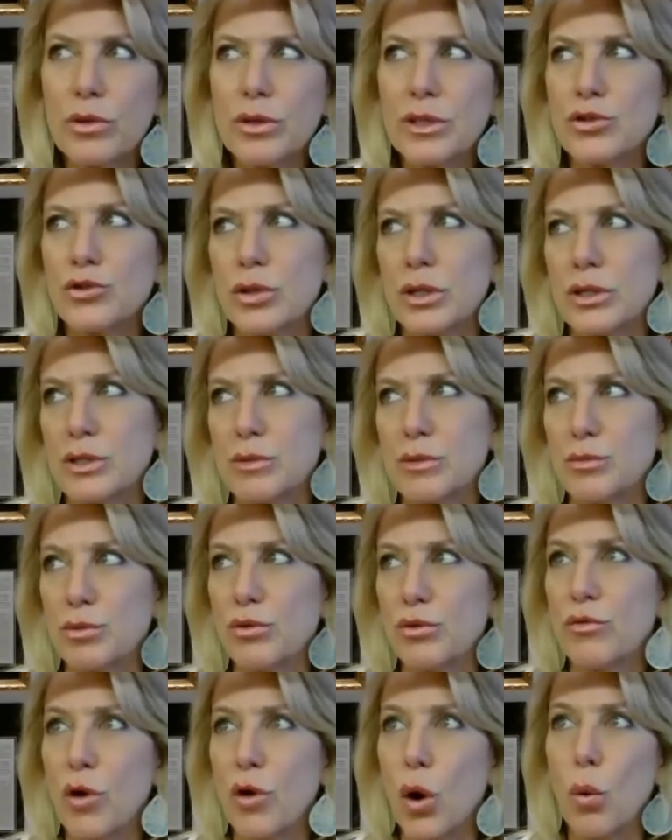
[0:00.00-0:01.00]
really tried to
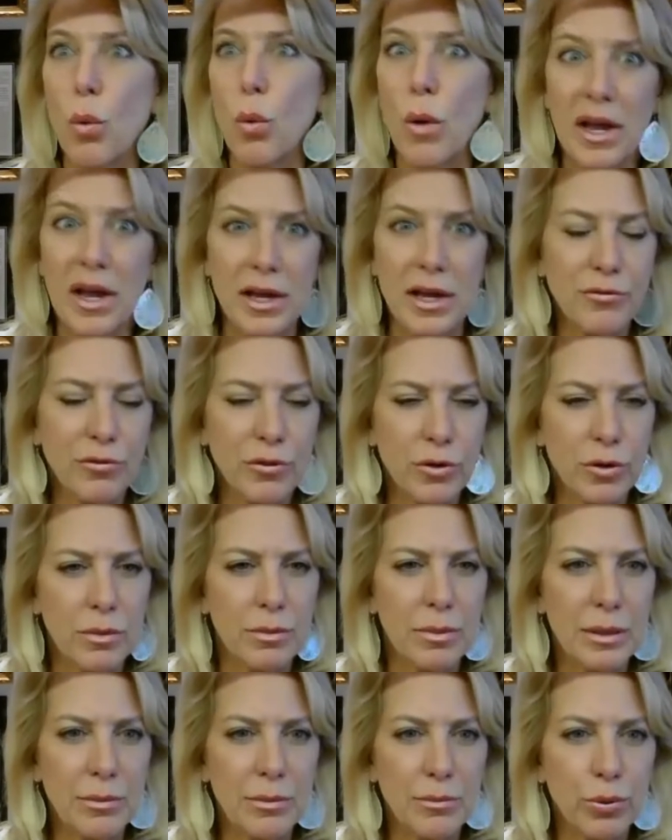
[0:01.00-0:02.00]
move away
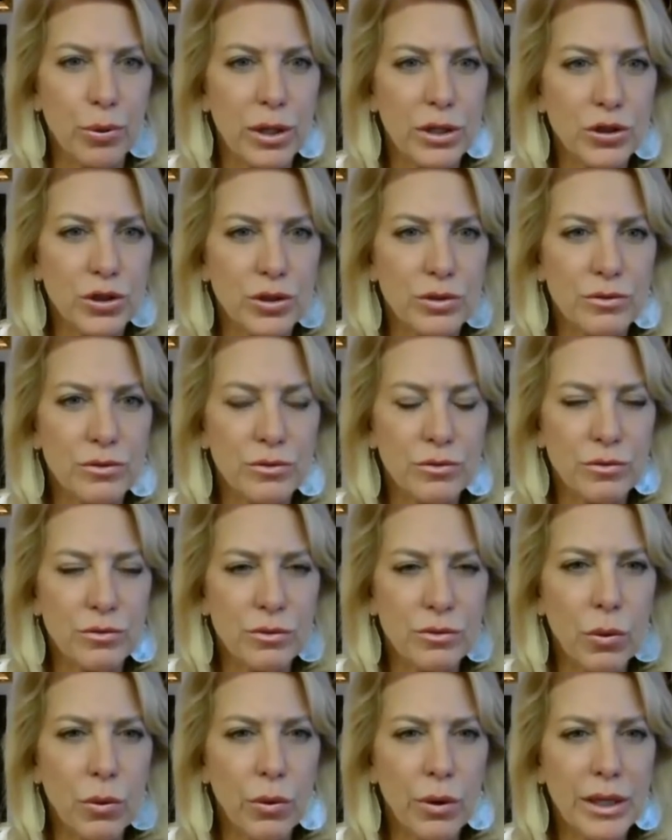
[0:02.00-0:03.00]
from impression
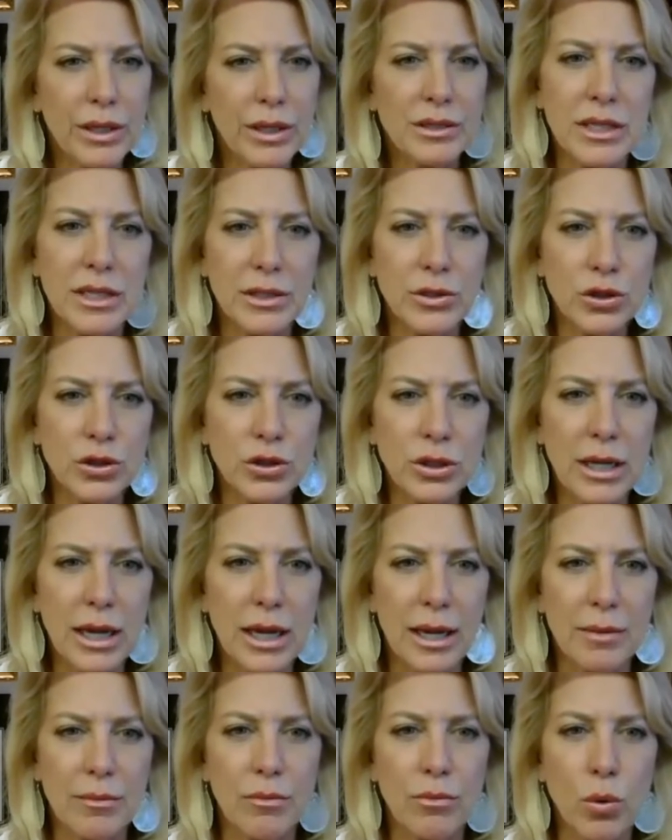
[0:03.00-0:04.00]
orientation
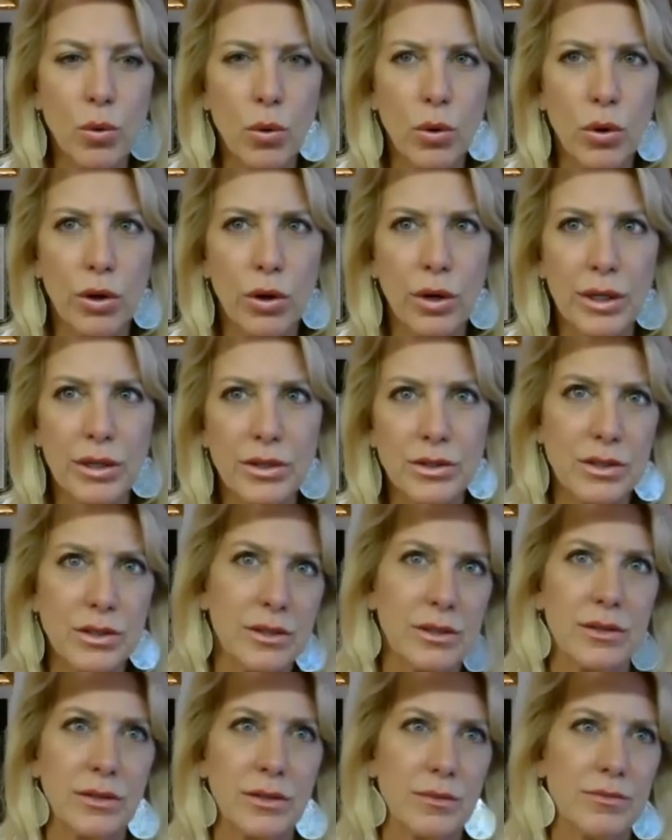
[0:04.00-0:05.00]
and more
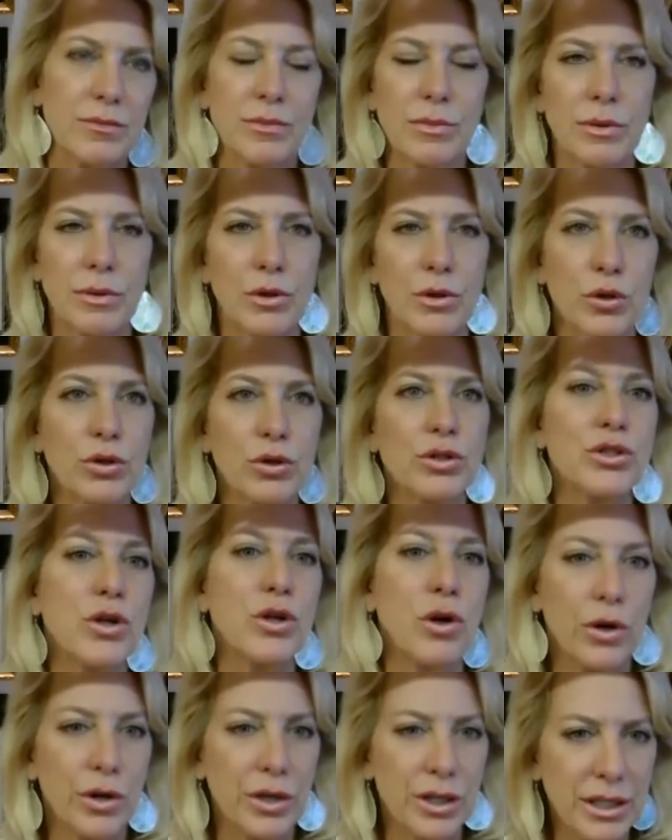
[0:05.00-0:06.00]
into good
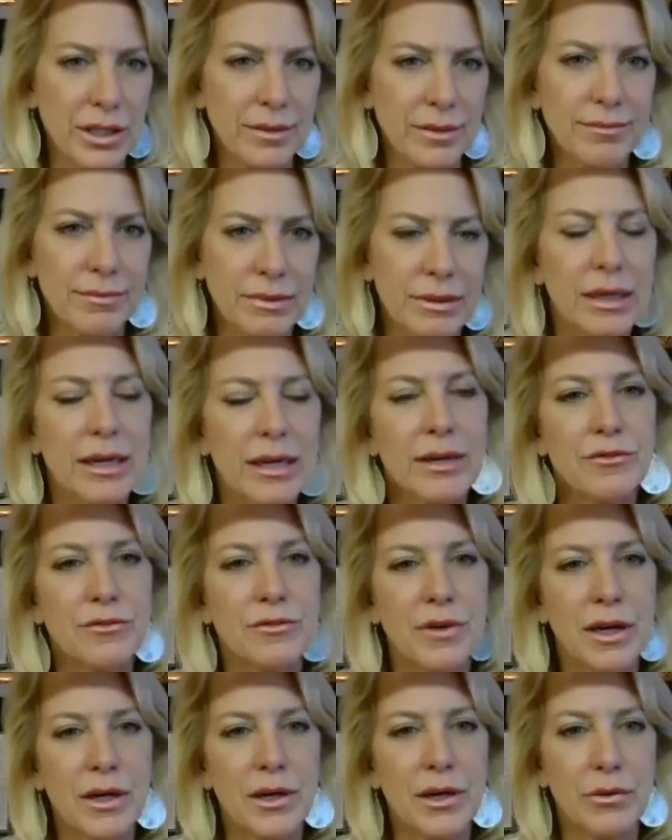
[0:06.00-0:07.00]
targeting and
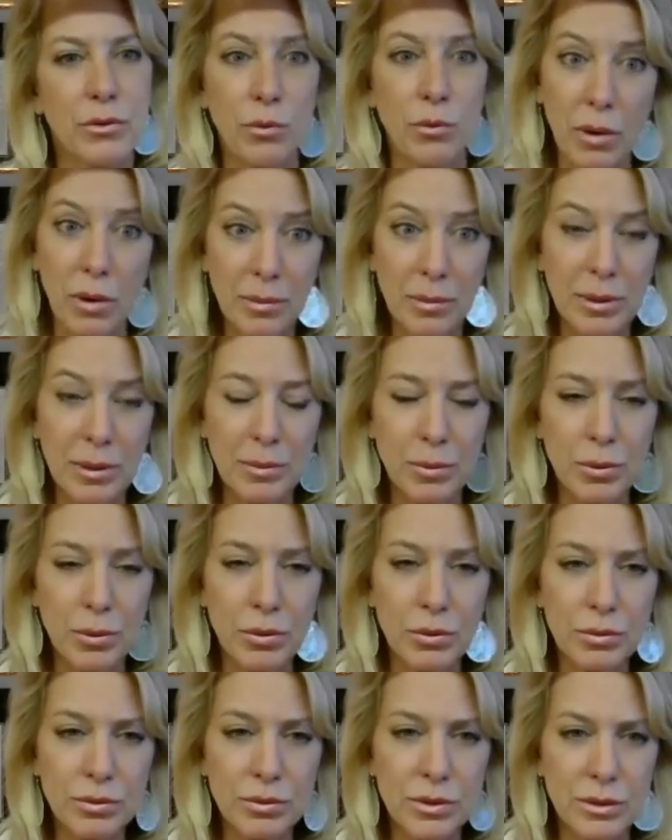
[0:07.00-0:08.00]
finding the right
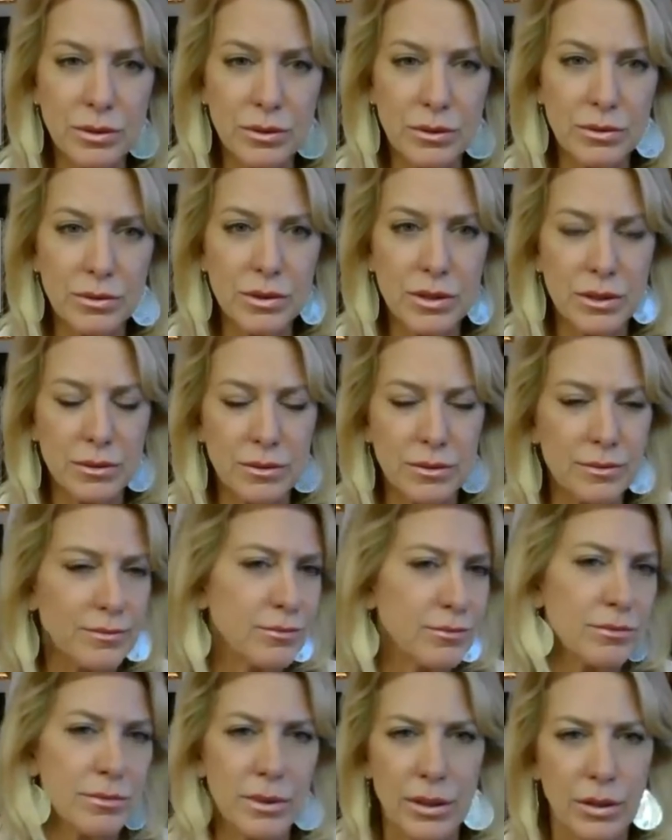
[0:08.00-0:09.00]
people to
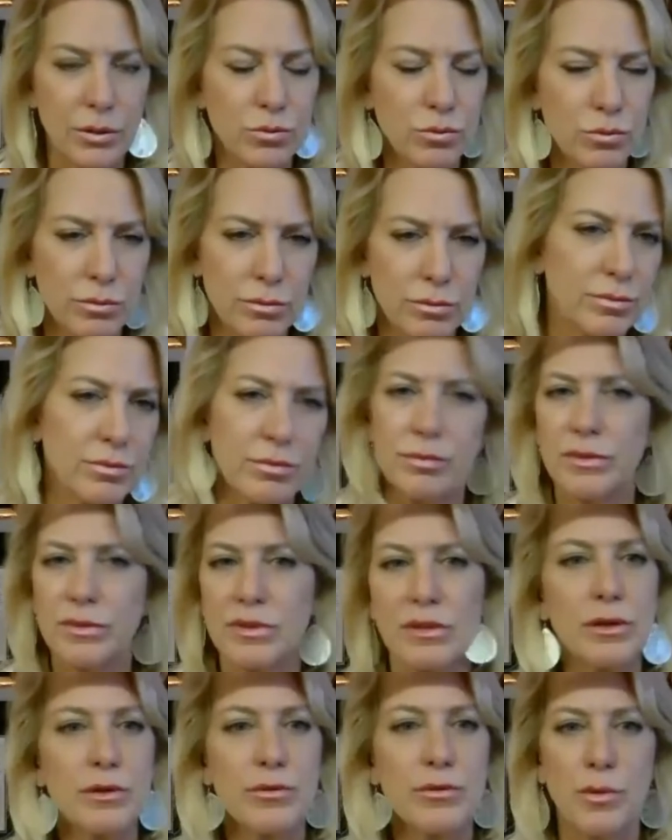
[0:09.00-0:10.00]

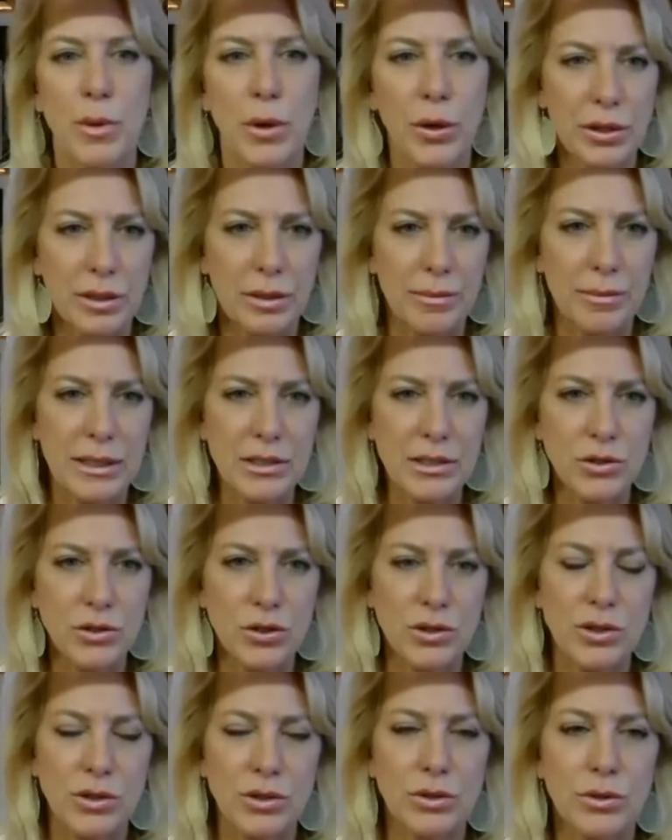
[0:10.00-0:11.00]
deliver marketing
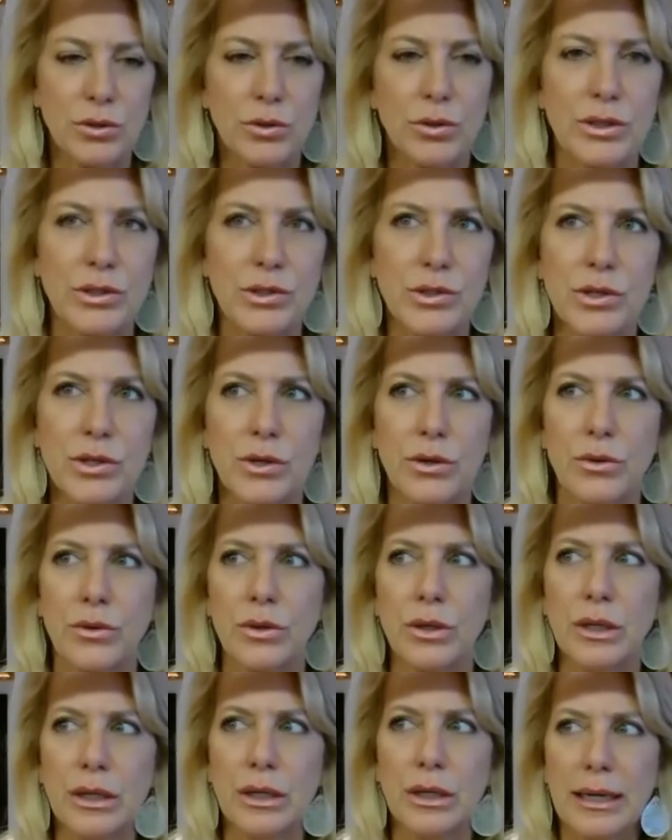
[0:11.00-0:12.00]
messages to. And
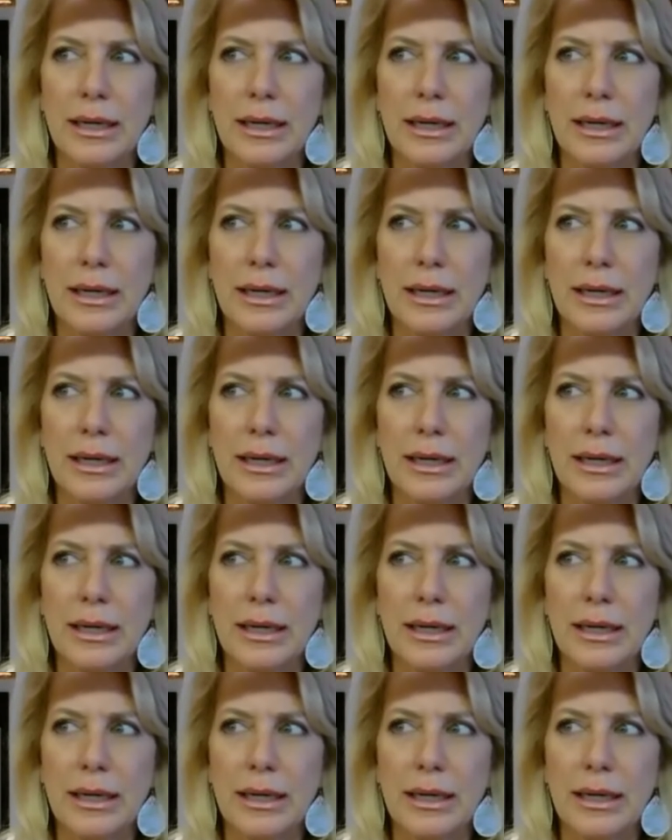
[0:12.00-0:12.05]
so,